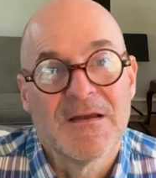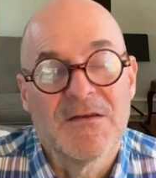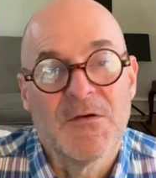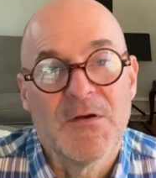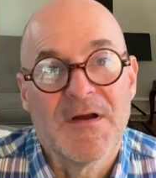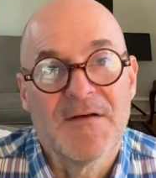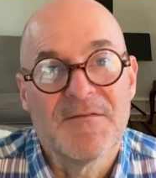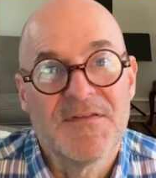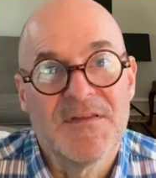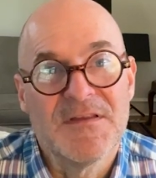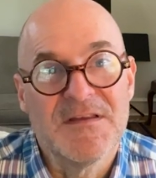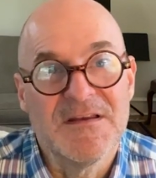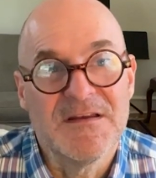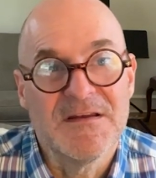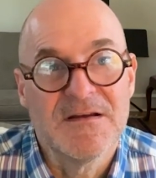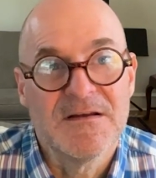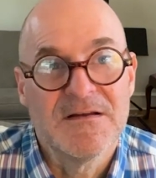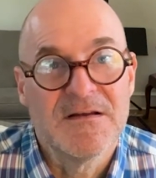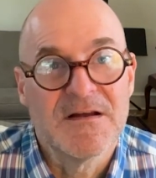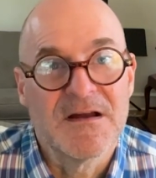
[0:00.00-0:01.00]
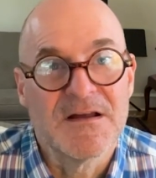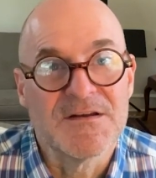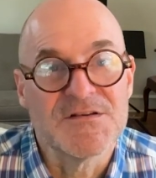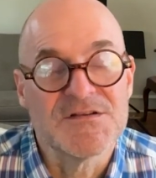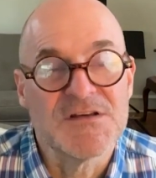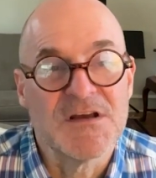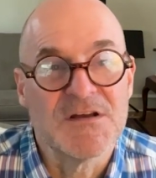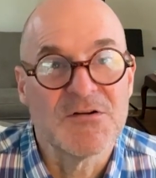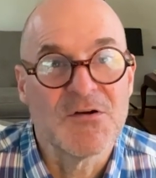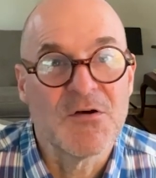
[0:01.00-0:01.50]
You have the kind of
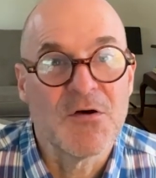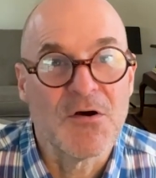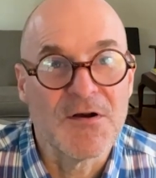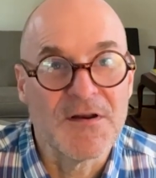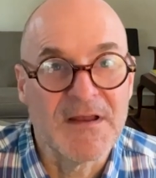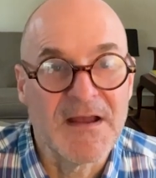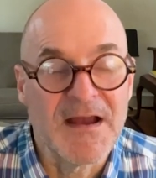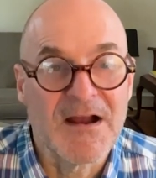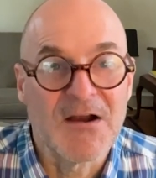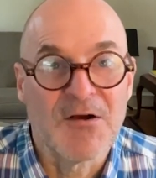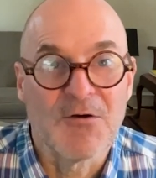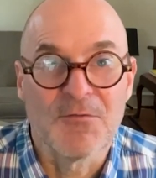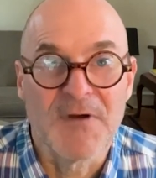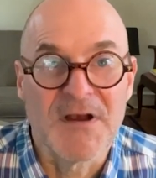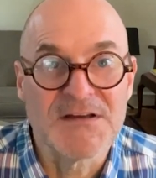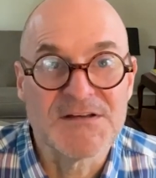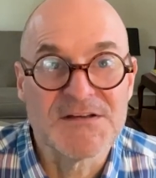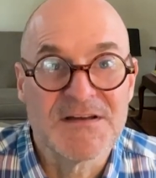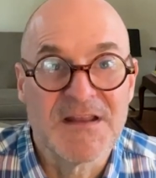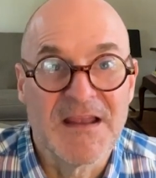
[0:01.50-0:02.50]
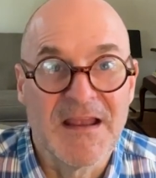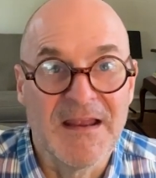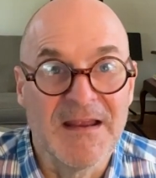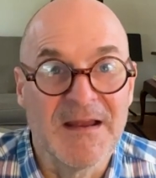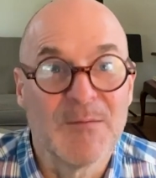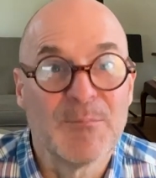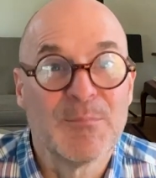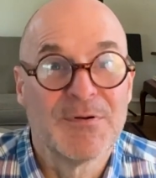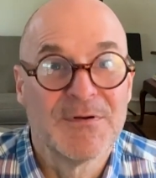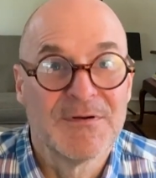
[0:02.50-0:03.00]
sudden cardiac arrest
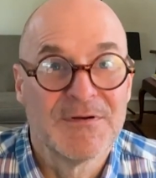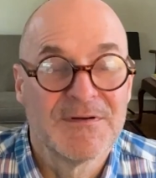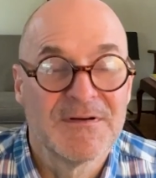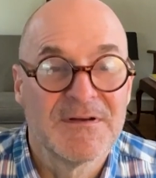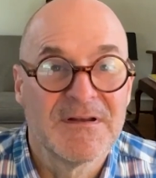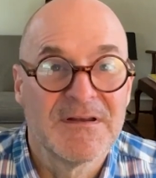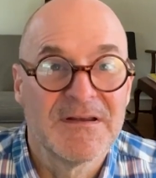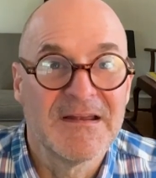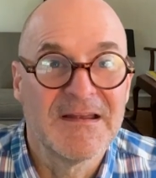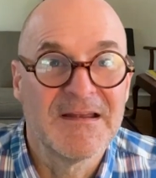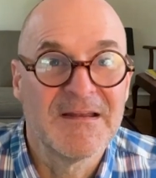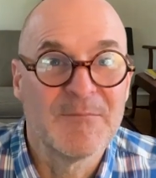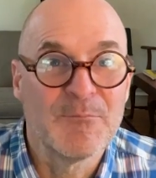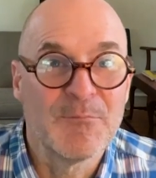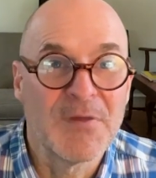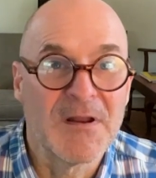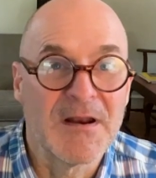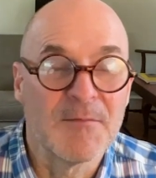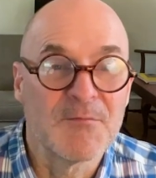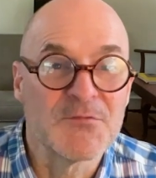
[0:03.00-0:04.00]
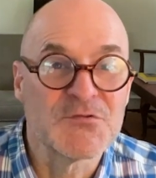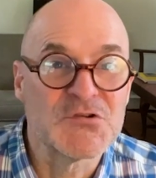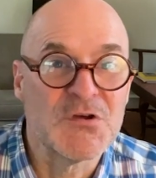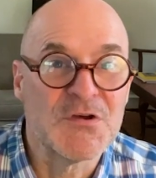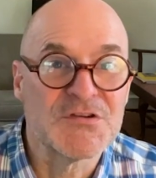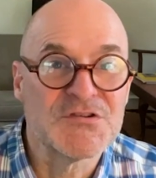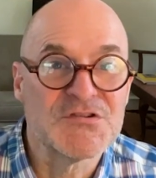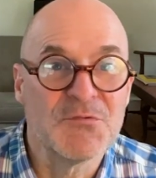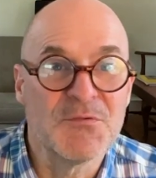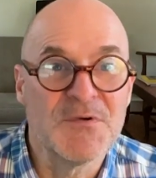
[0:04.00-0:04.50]
camp. But I was
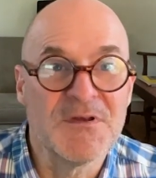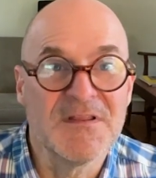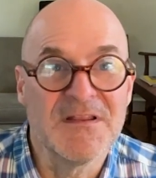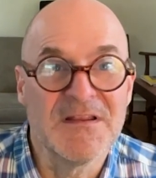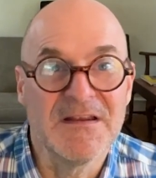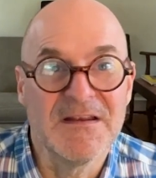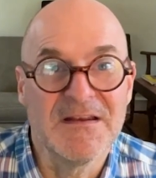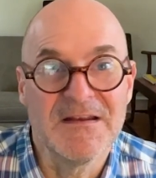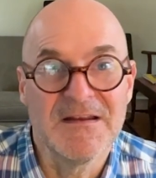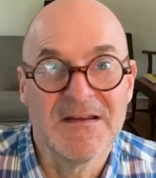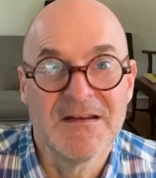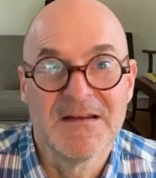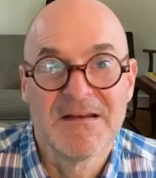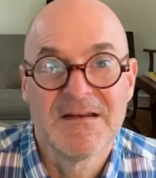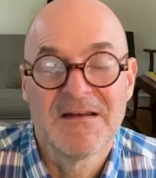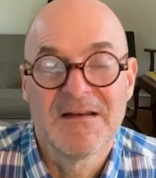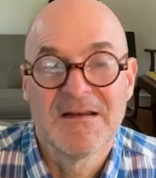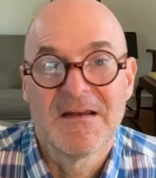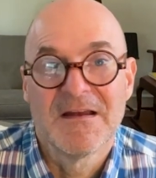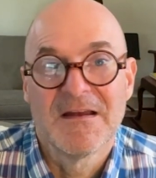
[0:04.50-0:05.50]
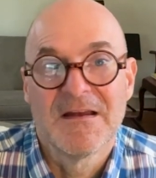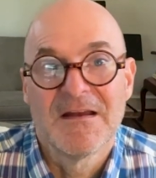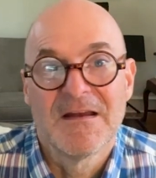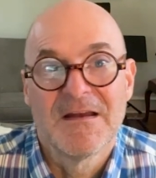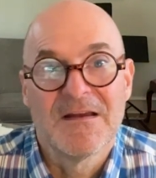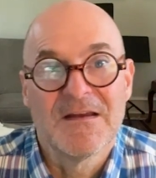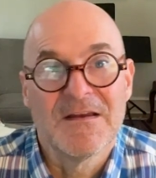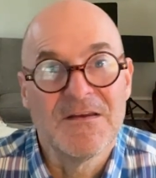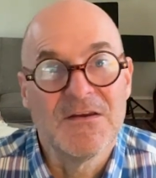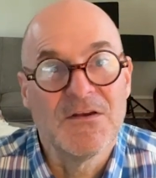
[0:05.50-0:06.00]
also in the,
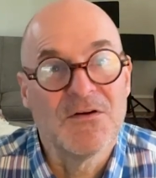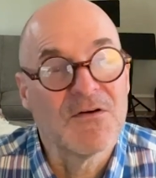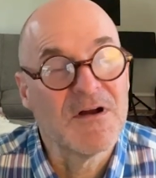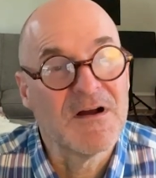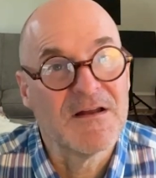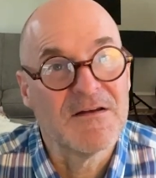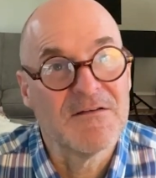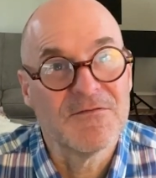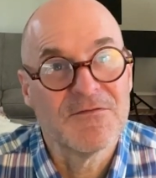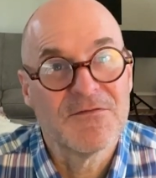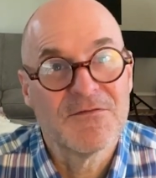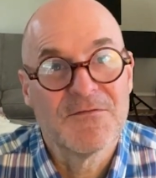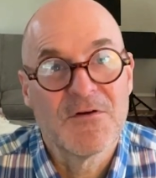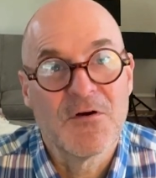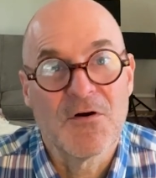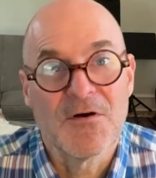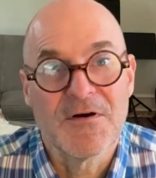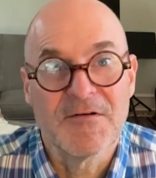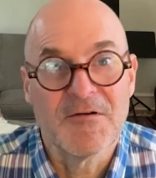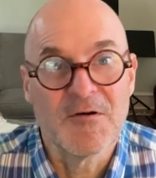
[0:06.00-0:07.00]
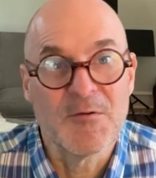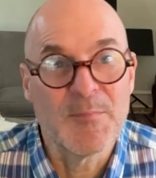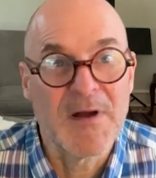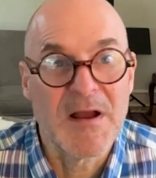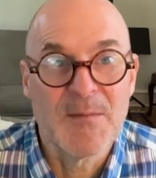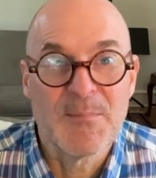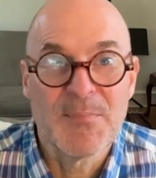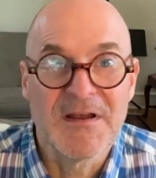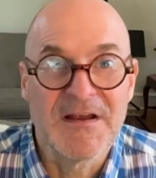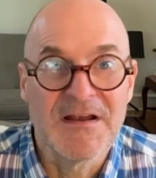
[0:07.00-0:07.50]
kind of coronary
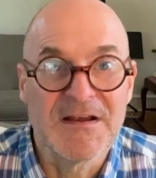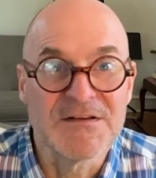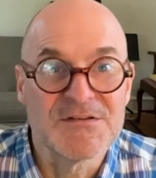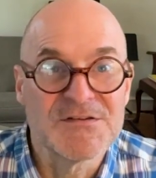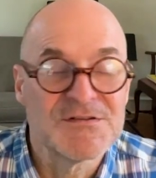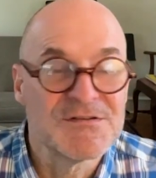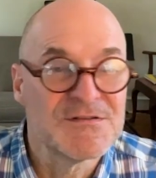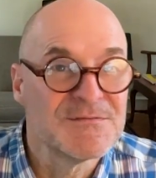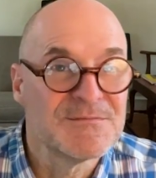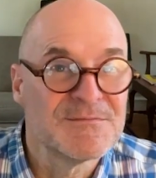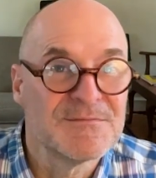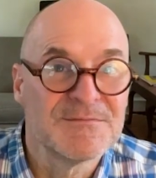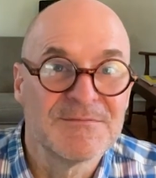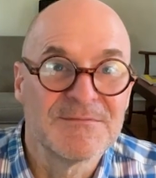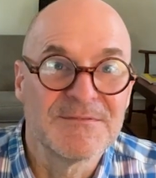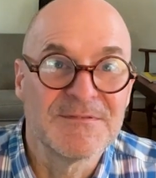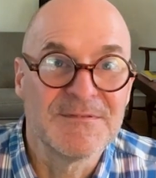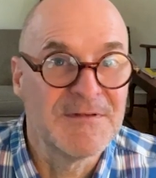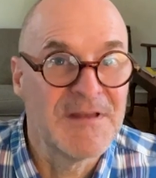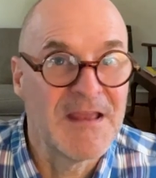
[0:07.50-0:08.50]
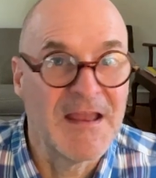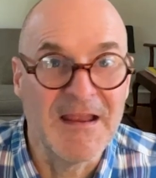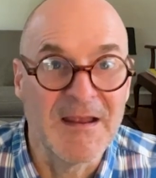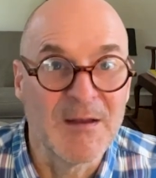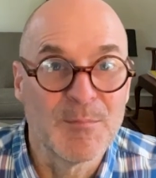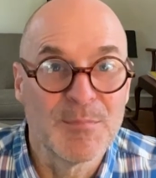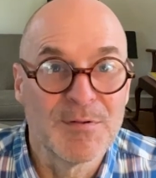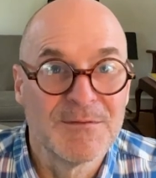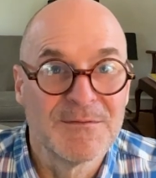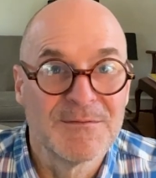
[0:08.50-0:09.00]
bypass camp.